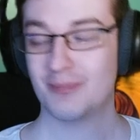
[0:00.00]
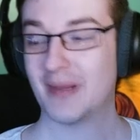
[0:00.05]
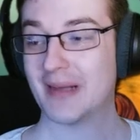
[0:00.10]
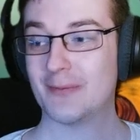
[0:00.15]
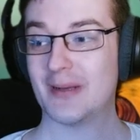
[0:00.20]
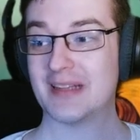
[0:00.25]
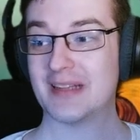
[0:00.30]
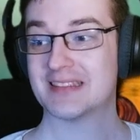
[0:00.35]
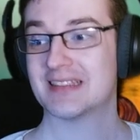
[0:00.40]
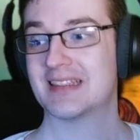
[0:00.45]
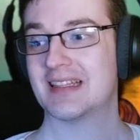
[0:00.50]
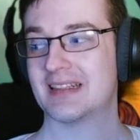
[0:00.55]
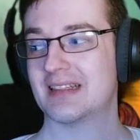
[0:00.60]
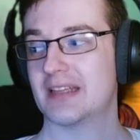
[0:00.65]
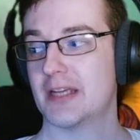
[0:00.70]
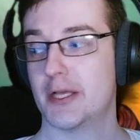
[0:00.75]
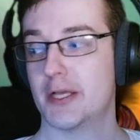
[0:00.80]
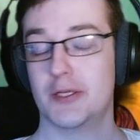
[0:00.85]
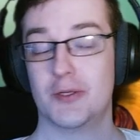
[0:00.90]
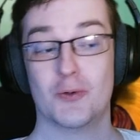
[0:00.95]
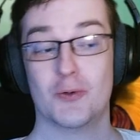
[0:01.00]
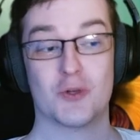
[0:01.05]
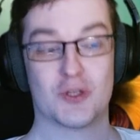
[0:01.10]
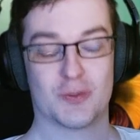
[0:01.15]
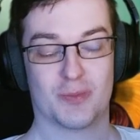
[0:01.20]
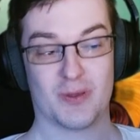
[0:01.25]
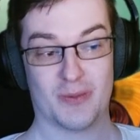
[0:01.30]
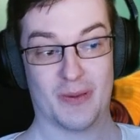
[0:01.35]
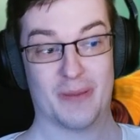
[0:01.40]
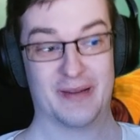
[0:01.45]
But once again, a
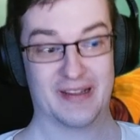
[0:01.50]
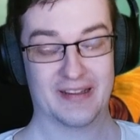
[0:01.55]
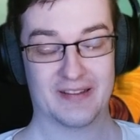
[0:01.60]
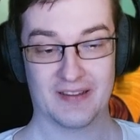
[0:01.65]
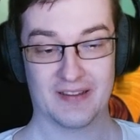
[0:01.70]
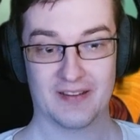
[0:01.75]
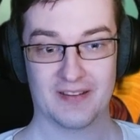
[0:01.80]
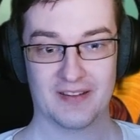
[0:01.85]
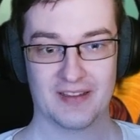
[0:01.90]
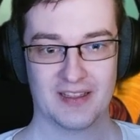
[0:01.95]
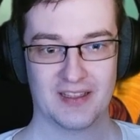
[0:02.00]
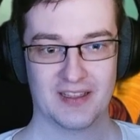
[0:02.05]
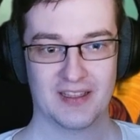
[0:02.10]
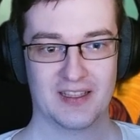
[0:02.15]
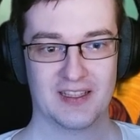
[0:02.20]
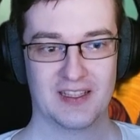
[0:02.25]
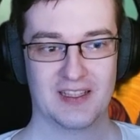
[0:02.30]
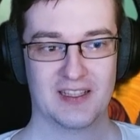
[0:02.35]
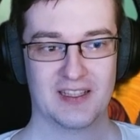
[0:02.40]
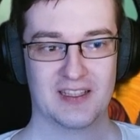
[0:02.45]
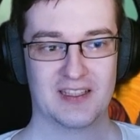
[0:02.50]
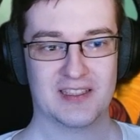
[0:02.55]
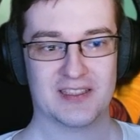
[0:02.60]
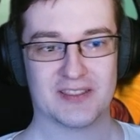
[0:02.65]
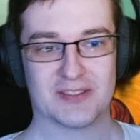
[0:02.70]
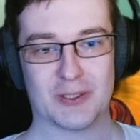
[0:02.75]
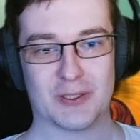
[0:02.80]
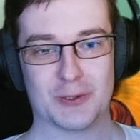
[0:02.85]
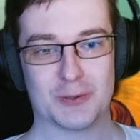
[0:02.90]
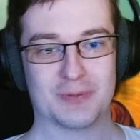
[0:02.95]
huge probability.
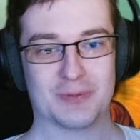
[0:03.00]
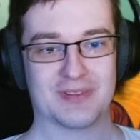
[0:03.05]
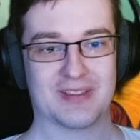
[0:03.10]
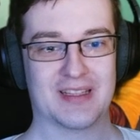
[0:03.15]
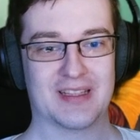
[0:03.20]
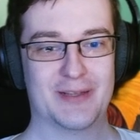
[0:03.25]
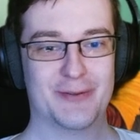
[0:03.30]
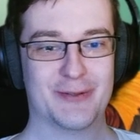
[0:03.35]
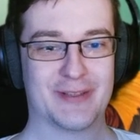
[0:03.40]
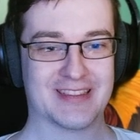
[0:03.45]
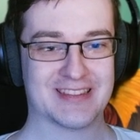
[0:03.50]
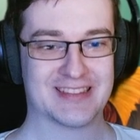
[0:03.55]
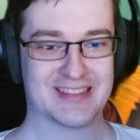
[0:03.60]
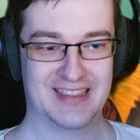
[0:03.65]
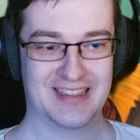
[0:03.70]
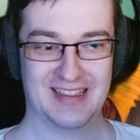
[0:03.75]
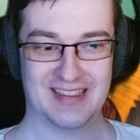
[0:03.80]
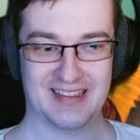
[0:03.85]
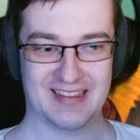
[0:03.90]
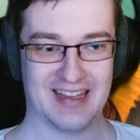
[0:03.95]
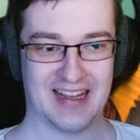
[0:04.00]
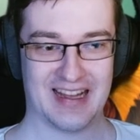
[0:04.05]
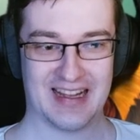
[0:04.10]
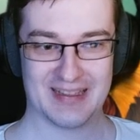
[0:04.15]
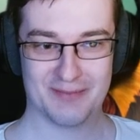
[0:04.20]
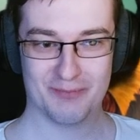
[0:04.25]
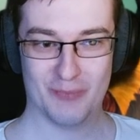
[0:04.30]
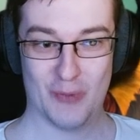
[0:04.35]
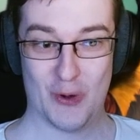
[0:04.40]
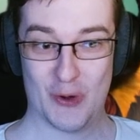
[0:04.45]
So you can see
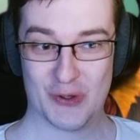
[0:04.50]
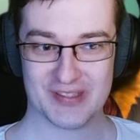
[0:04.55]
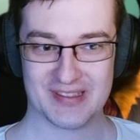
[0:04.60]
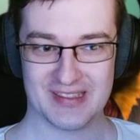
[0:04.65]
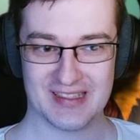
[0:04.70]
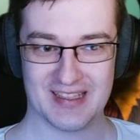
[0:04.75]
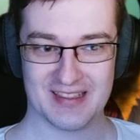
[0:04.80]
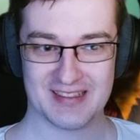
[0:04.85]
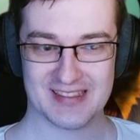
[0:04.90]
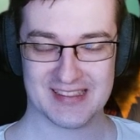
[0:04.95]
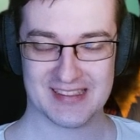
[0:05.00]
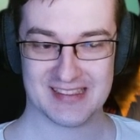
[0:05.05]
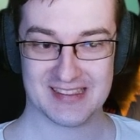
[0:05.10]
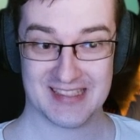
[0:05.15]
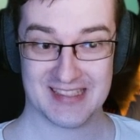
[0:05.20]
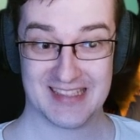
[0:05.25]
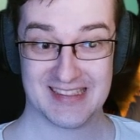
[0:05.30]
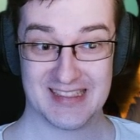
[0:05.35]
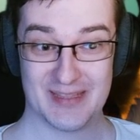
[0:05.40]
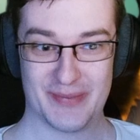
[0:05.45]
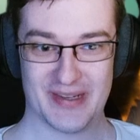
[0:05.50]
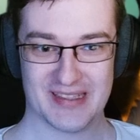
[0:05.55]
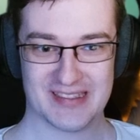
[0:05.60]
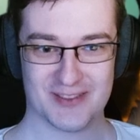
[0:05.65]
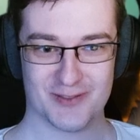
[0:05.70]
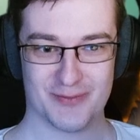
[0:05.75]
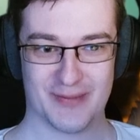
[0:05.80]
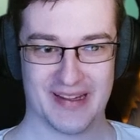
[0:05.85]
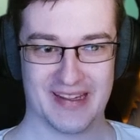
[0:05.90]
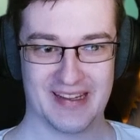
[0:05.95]
I mostly
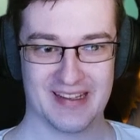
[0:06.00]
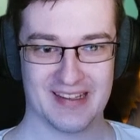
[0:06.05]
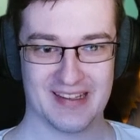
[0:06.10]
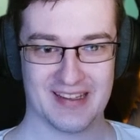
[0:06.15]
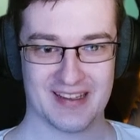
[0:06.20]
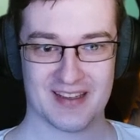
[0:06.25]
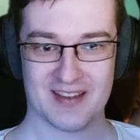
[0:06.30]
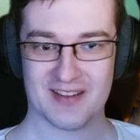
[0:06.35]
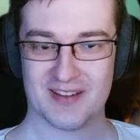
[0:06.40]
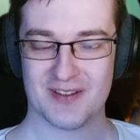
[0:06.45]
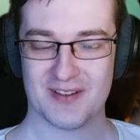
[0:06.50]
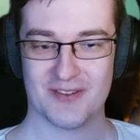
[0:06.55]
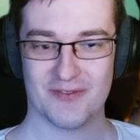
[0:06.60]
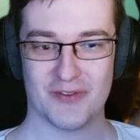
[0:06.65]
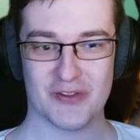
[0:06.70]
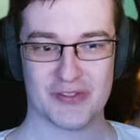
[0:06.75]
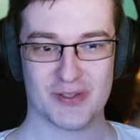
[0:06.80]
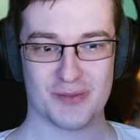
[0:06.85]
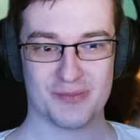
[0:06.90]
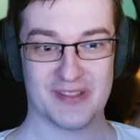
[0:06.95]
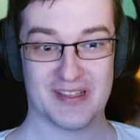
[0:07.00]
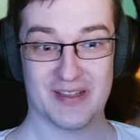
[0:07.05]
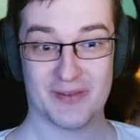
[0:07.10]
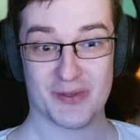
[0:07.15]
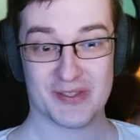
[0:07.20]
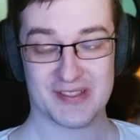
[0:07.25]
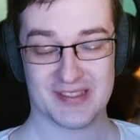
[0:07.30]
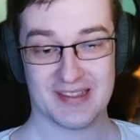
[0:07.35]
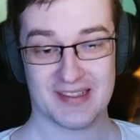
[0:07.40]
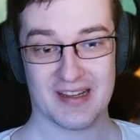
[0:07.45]
60% of my healing was from Dream
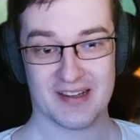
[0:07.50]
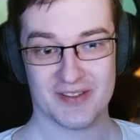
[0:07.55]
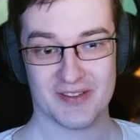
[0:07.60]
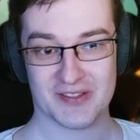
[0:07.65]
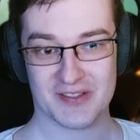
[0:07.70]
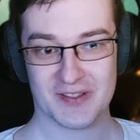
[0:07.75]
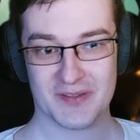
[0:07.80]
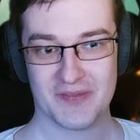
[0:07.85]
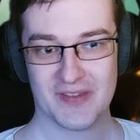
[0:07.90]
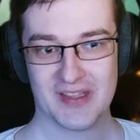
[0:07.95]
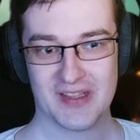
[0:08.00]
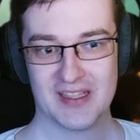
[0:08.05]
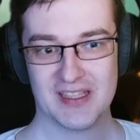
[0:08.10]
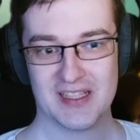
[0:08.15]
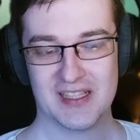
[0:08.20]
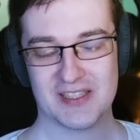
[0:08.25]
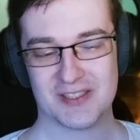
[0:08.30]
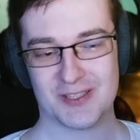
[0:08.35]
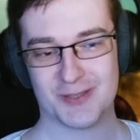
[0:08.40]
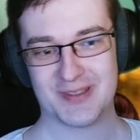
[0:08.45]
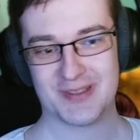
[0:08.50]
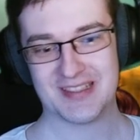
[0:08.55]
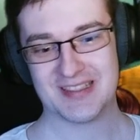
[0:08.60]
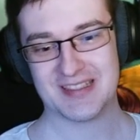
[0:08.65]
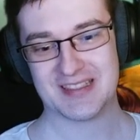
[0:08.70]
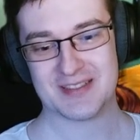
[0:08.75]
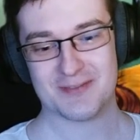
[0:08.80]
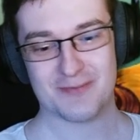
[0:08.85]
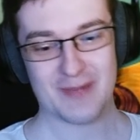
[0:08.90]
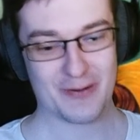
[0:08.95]
of Cenarius. So this
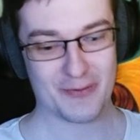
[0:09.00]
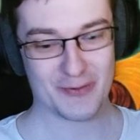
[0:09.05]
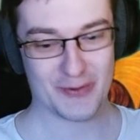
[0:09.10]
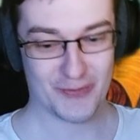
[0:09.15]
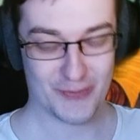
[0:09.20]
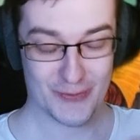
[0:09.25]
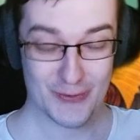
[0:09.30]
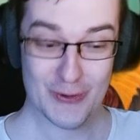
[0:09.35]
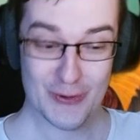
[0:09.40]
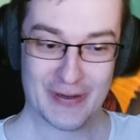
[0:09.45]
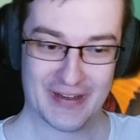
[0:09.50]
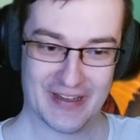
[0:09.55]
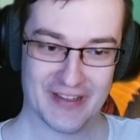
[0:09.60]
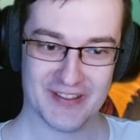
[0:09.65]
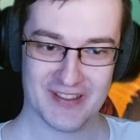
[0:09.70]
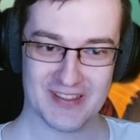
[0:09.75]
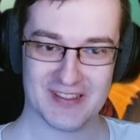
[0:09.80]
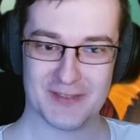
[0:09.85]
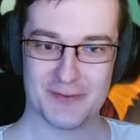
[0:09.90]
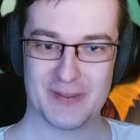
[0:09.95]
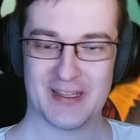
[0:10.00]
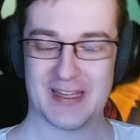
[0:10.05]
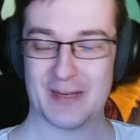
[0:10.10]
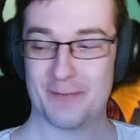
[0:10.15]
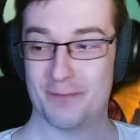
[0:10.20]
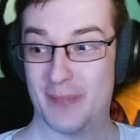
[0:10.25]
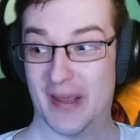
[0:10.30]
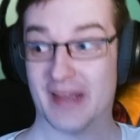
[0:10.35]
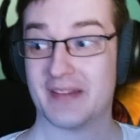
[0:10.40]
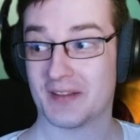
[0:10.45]
is one of the few occasions we
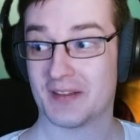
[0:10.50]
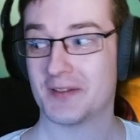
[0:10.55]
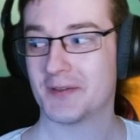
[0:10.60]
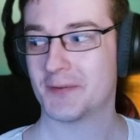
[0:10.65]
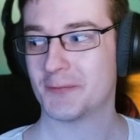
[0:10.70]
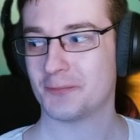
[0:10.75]
can bet